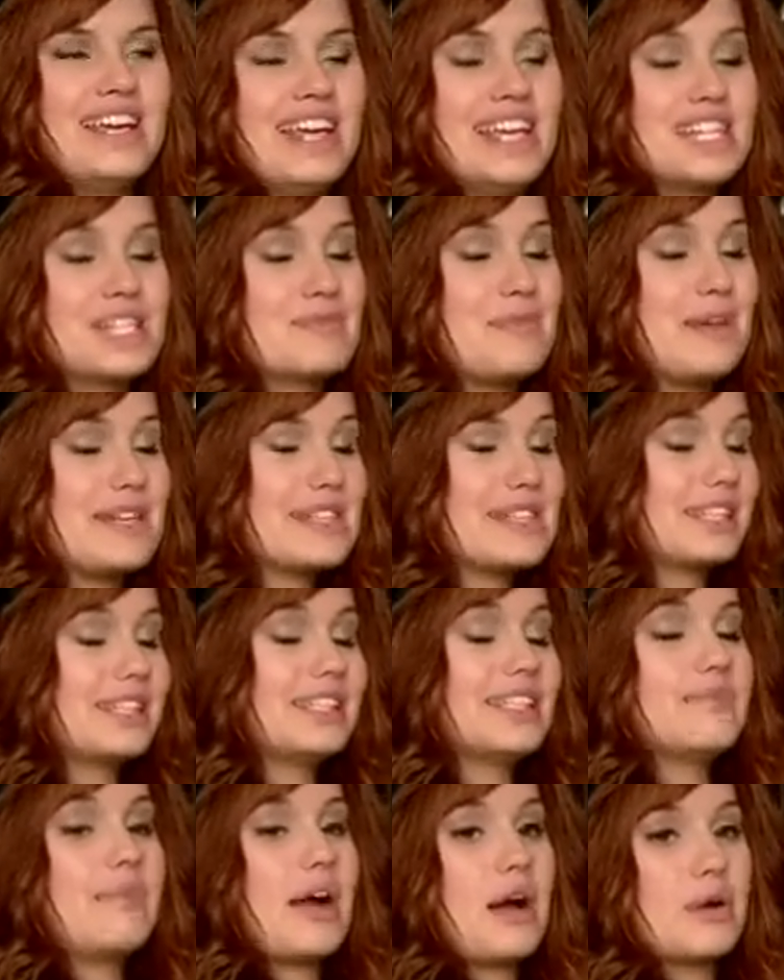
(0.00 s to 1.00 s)
it's
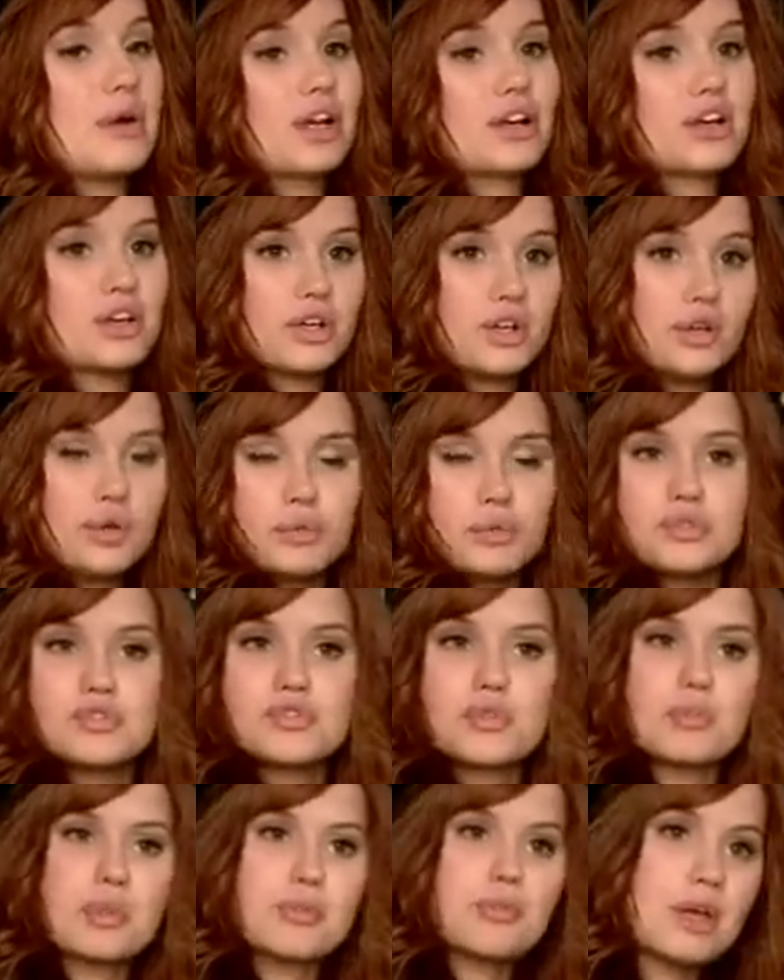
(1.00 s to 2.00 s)
basically about a girl who
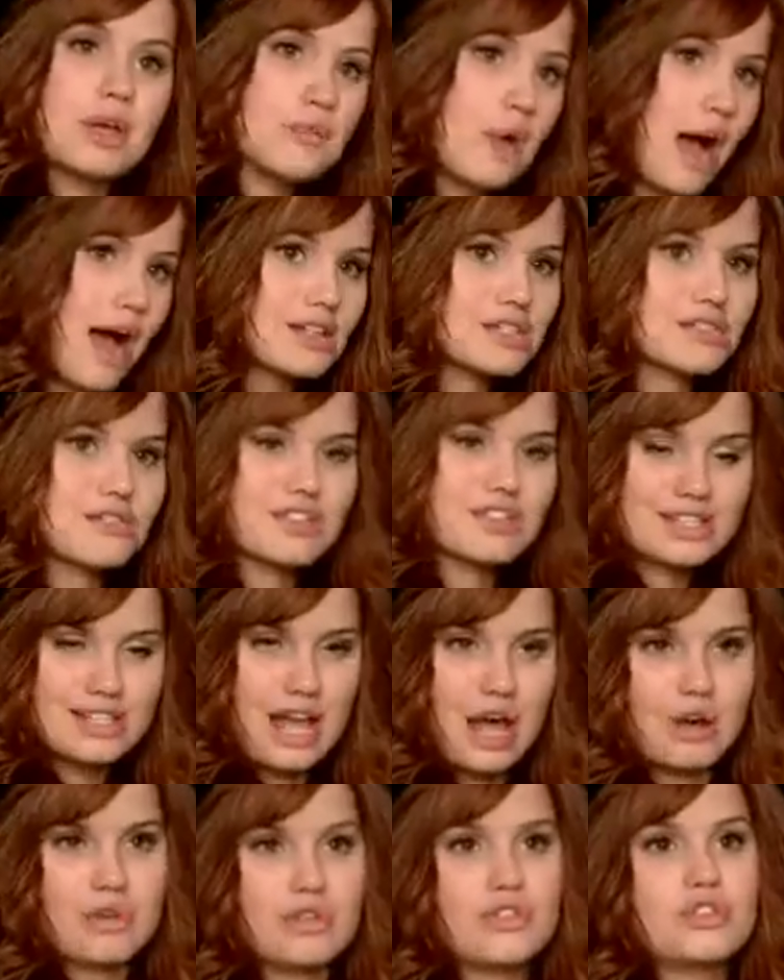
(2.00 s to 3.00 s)
moves from the Midwest or the
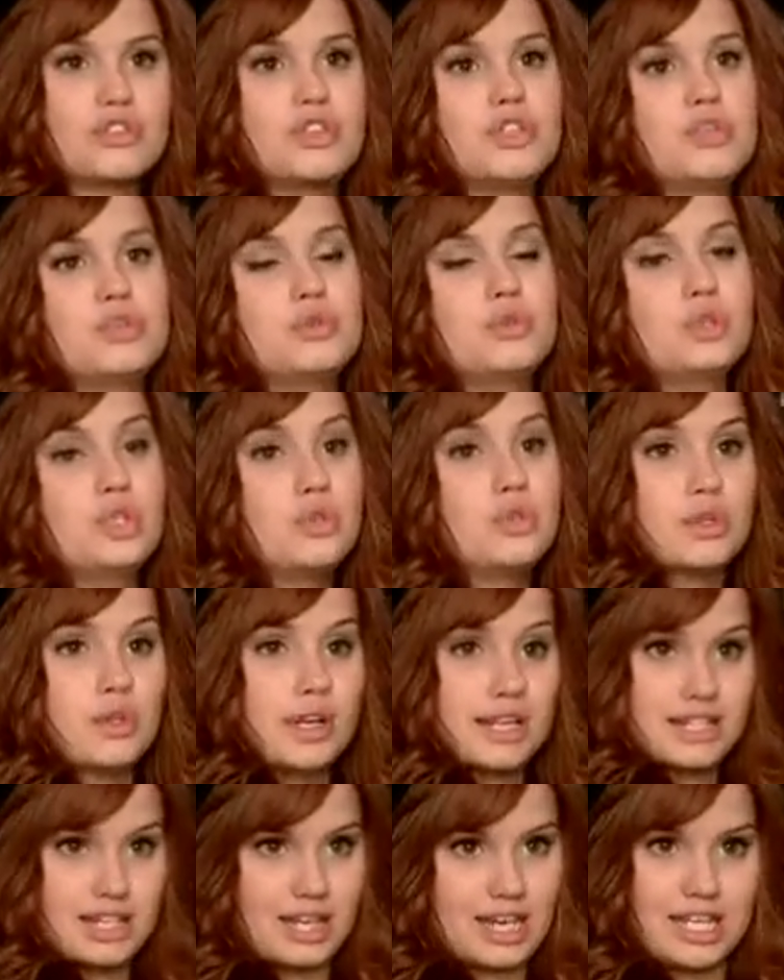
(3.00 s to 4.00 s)
South to New
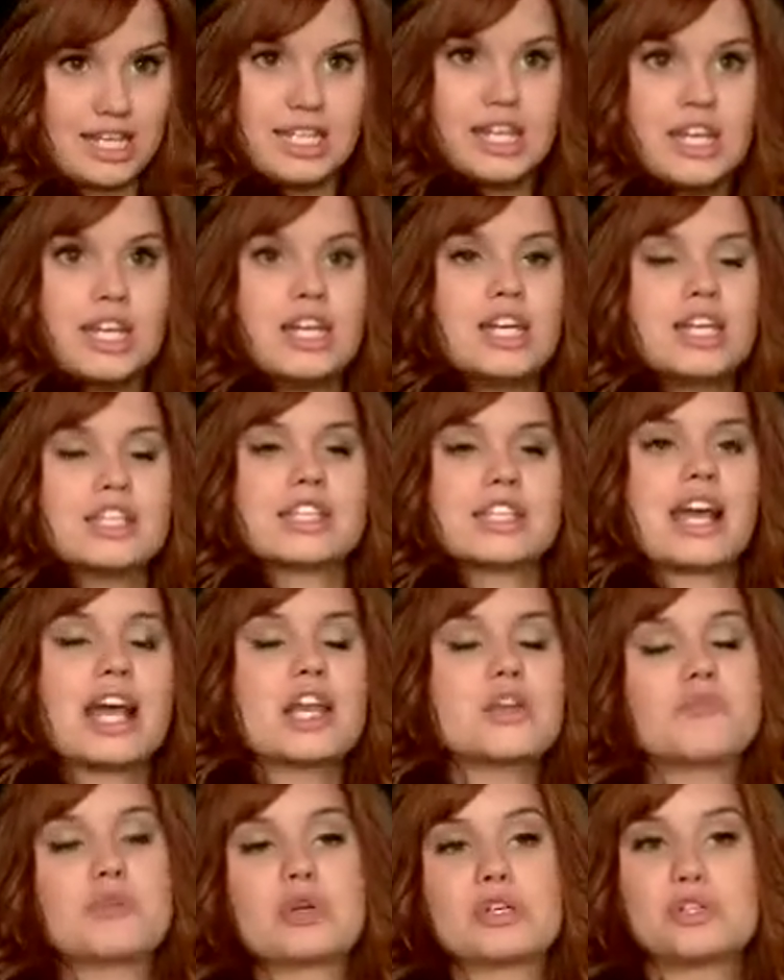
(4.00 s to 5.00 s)
York City to
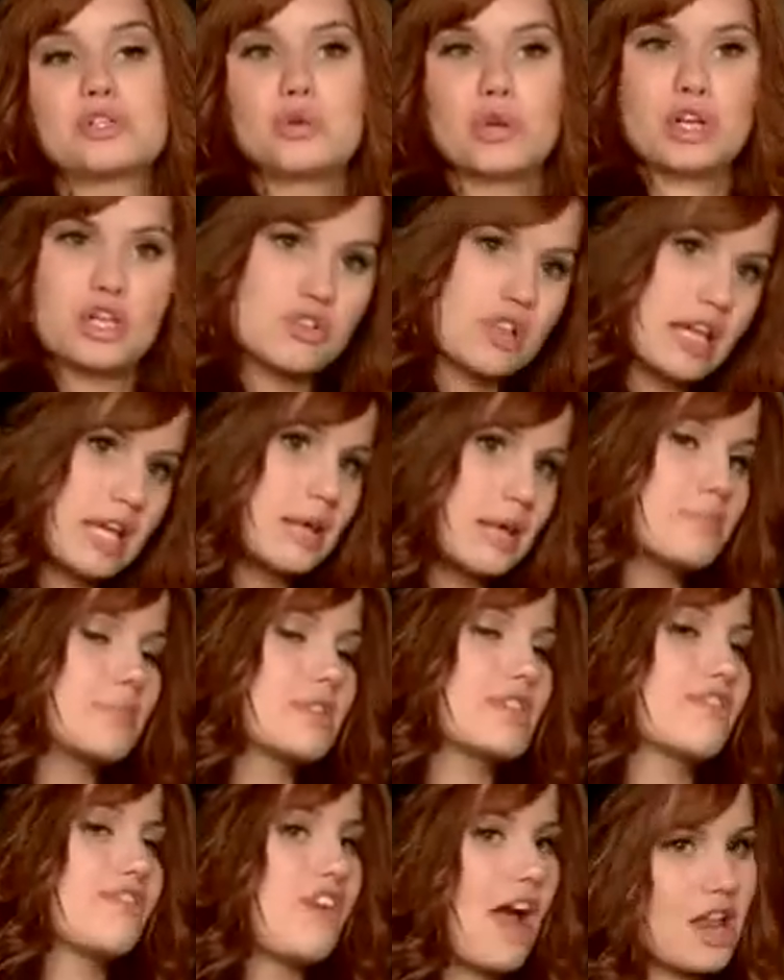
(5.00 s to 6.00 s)
kind of pursue her
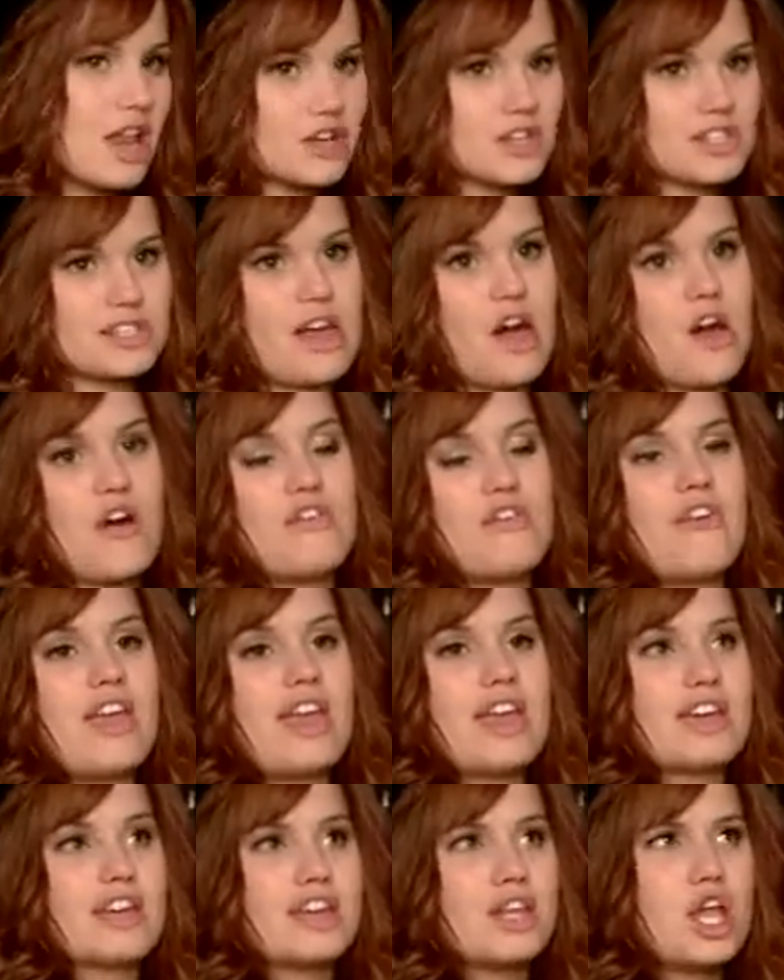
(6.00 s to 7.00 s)
dreams and find herself,
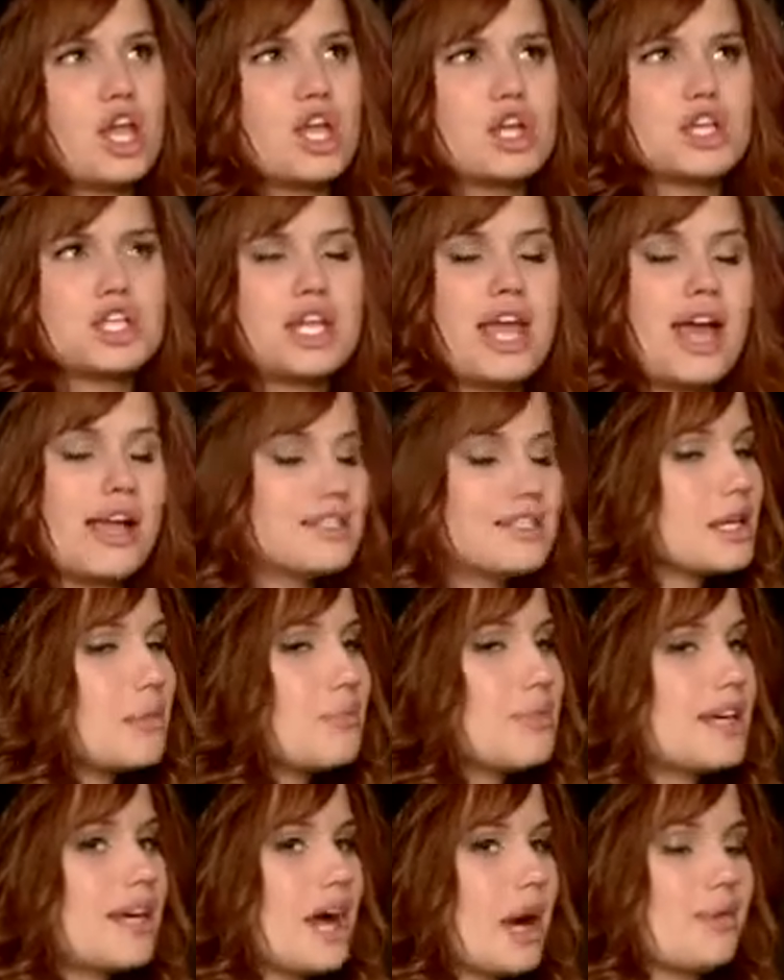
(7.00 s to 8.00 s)
and she ends
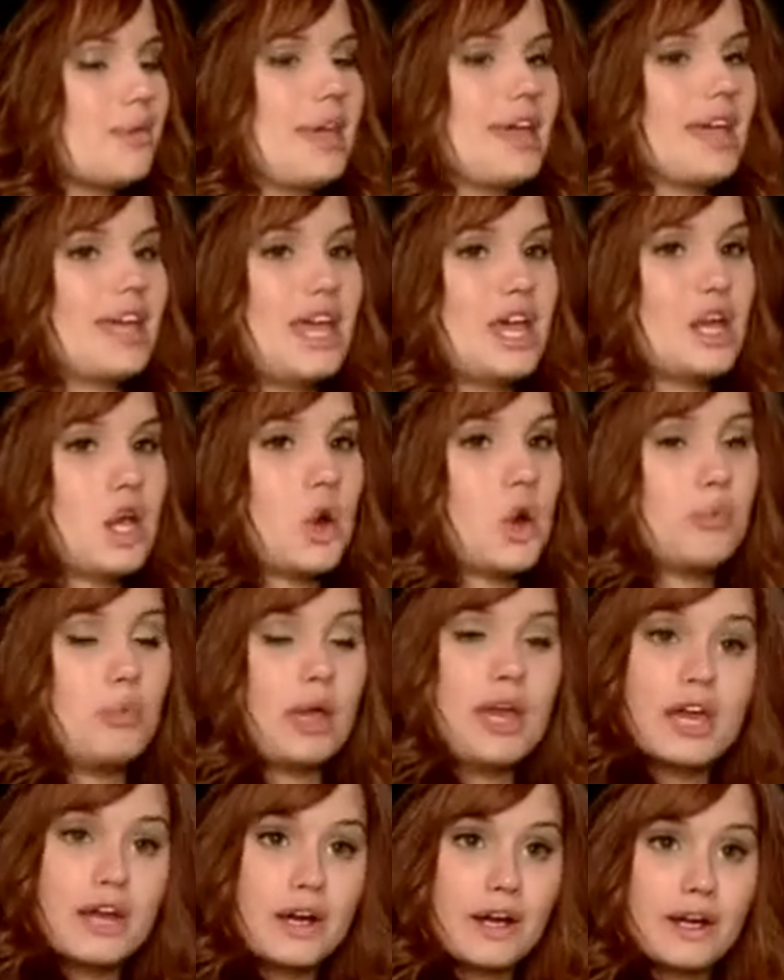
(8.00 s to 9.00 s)
up becoming an au
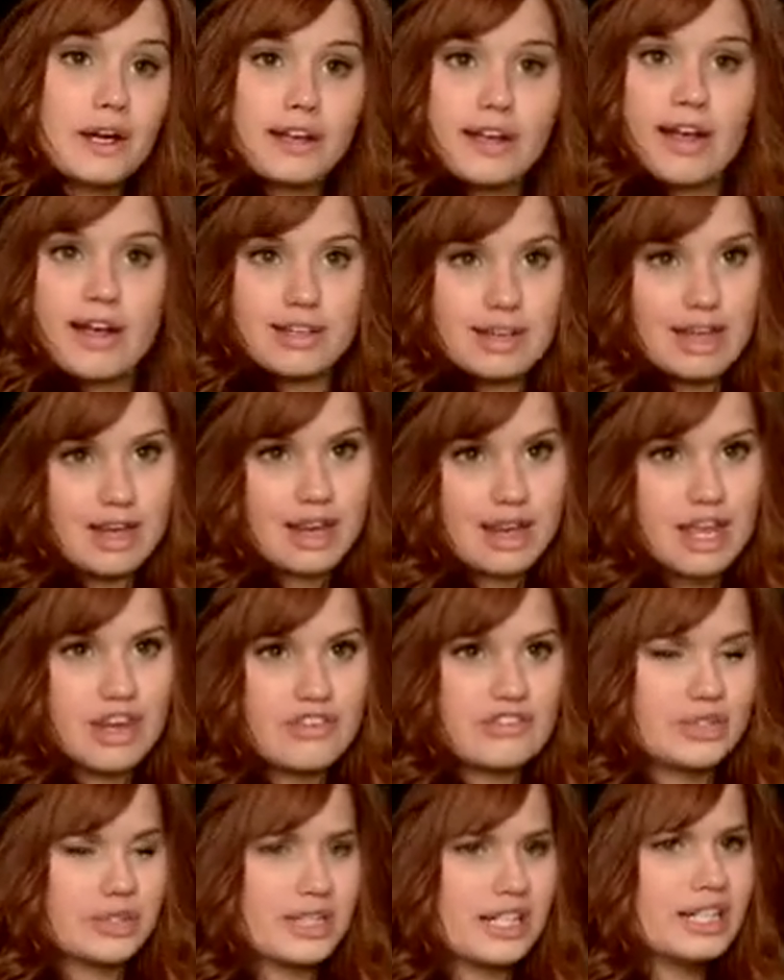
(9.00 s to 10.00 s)
pair, a
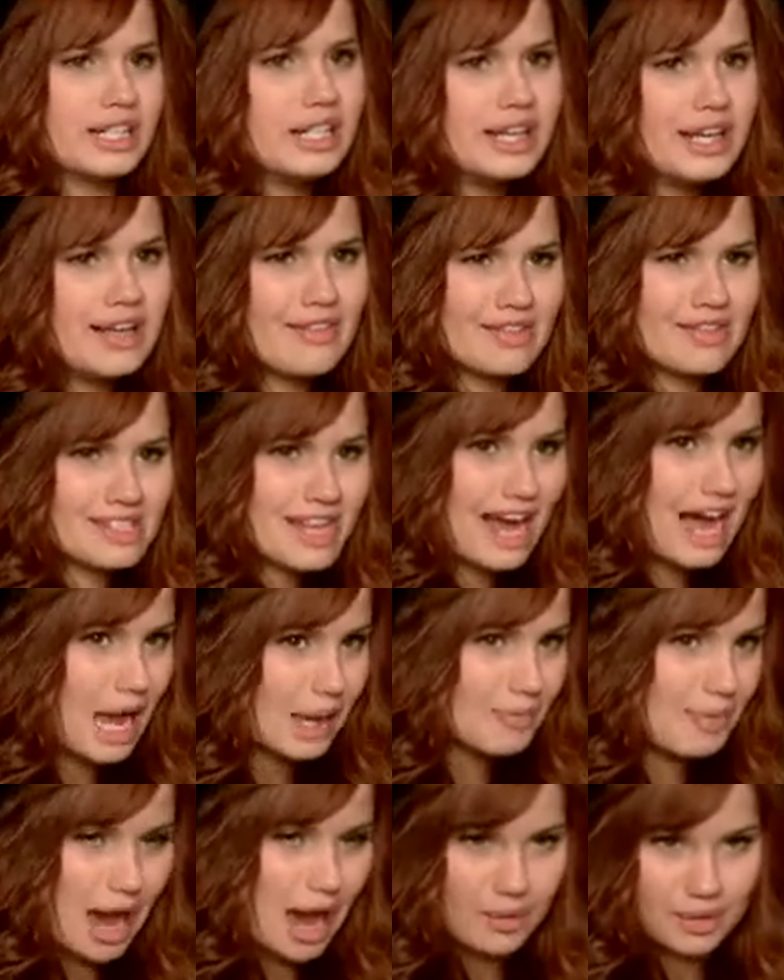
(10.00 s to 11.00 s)
nanny for this
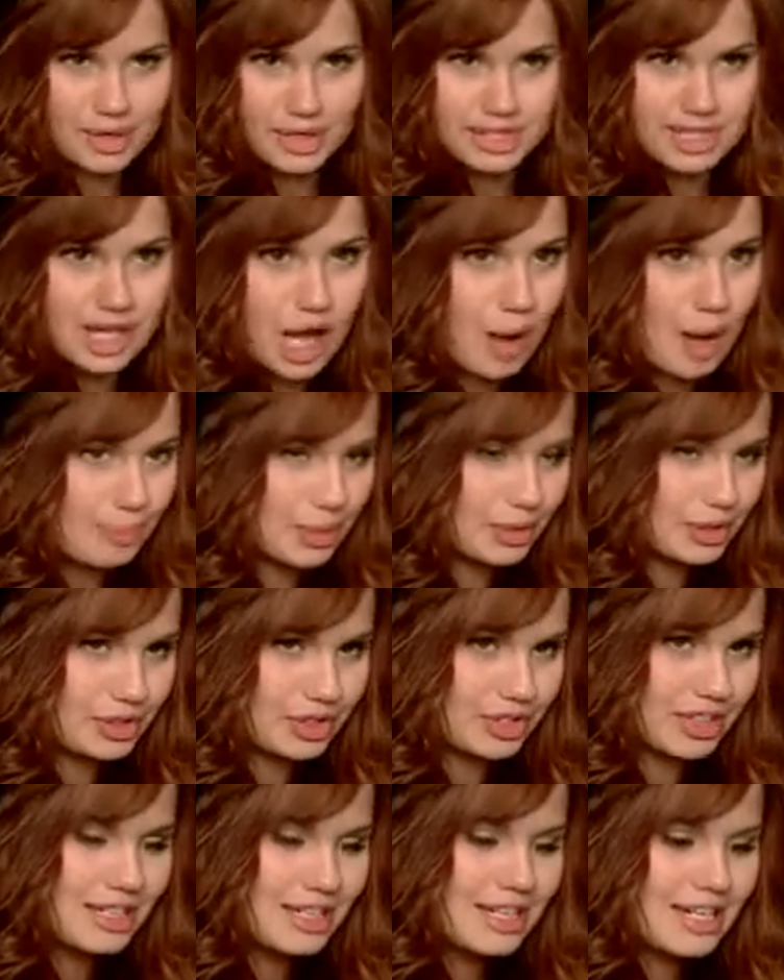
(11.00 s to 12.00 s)
high-powered
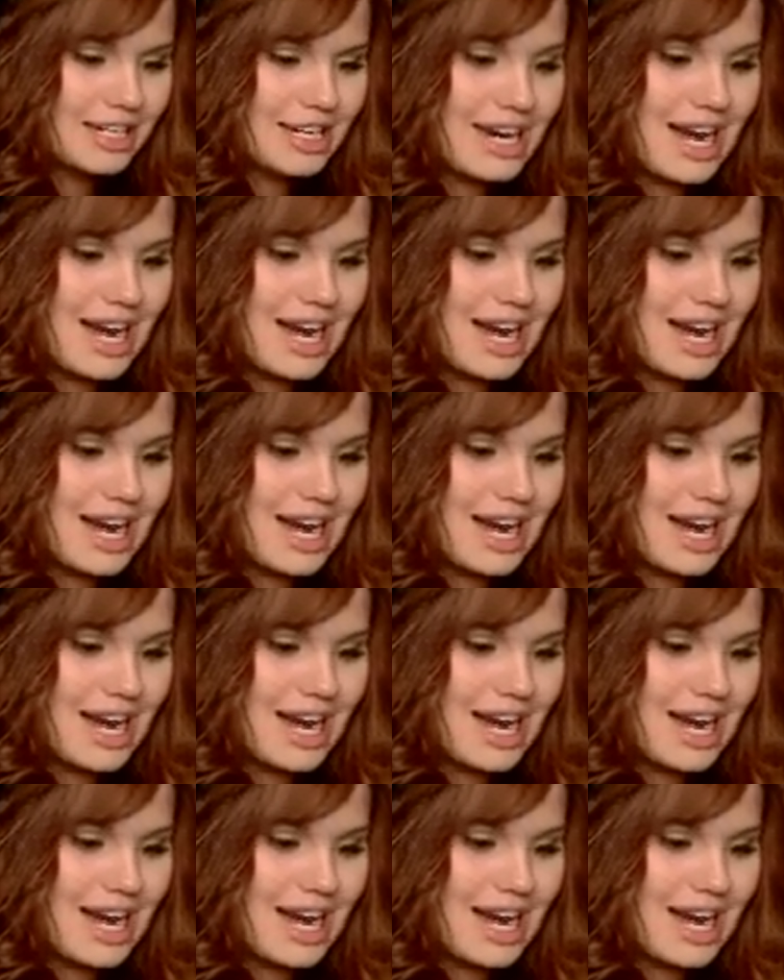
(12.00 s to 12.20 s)
couple.